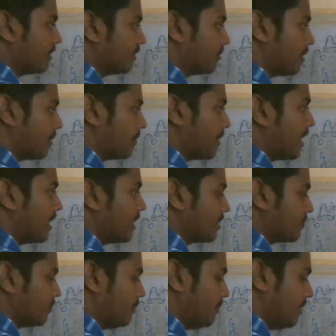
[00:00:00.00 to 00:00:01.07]
My matrix
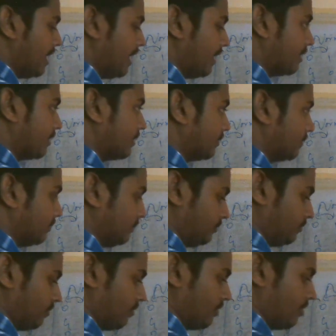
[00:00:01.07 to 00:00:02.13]
will be like
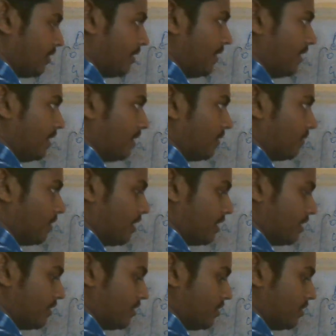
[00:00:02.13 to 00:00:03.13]
1,